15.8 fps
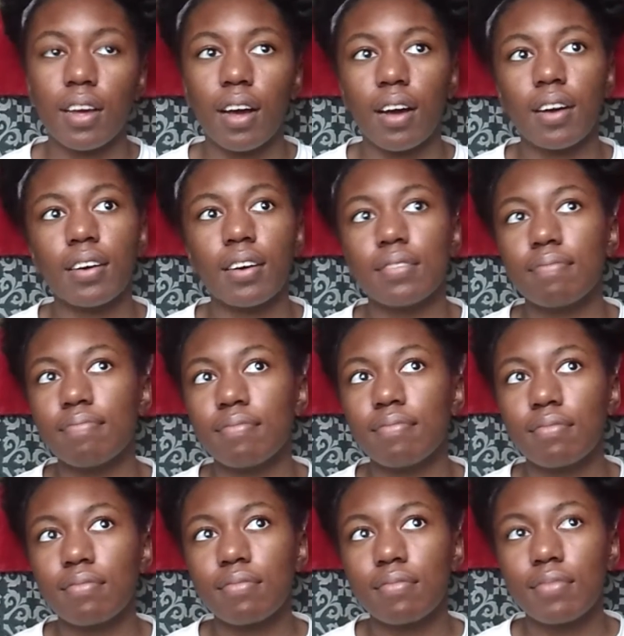
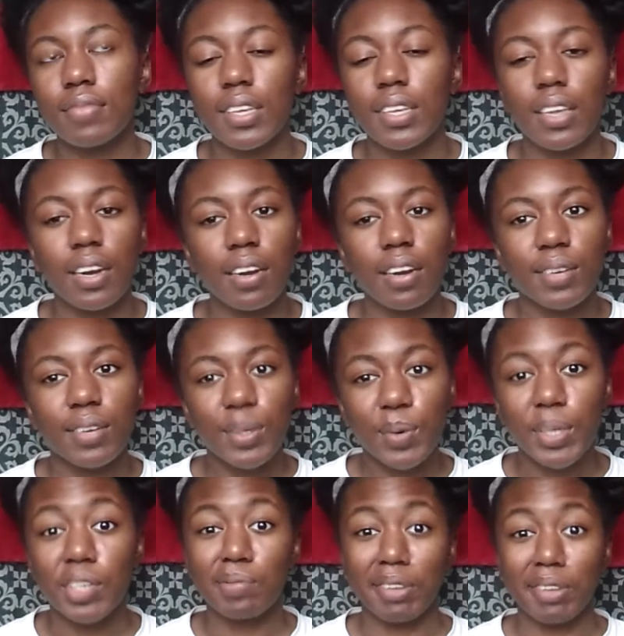and I know he
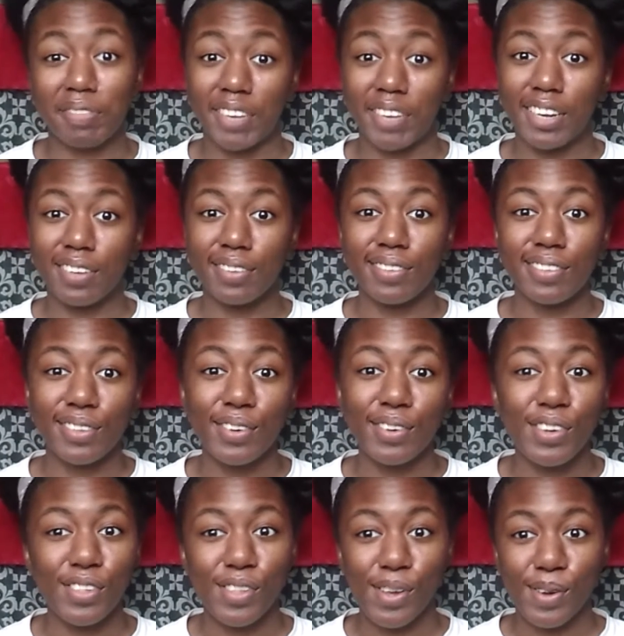watches my videos, so
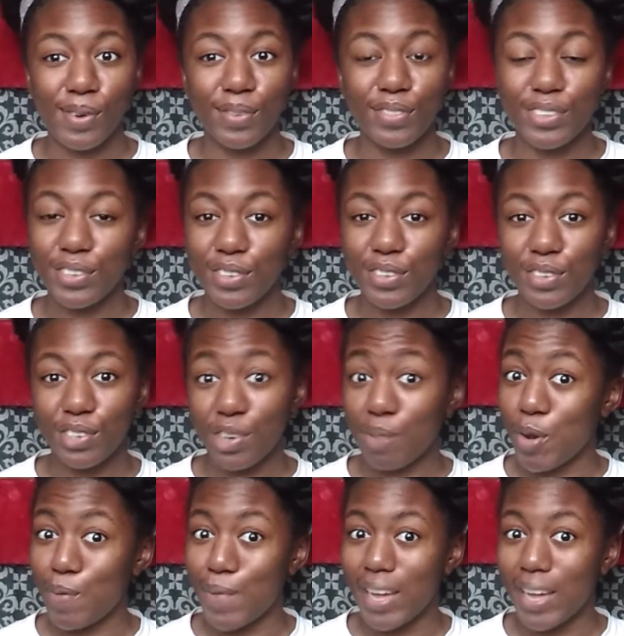hello, this was your
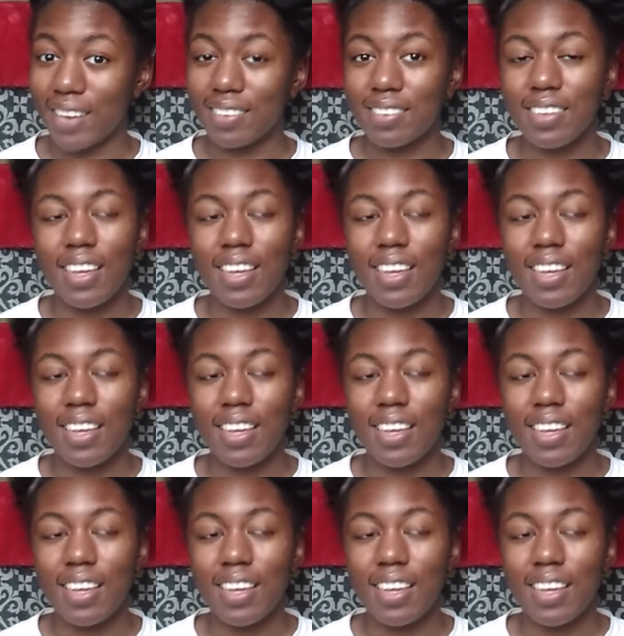moment.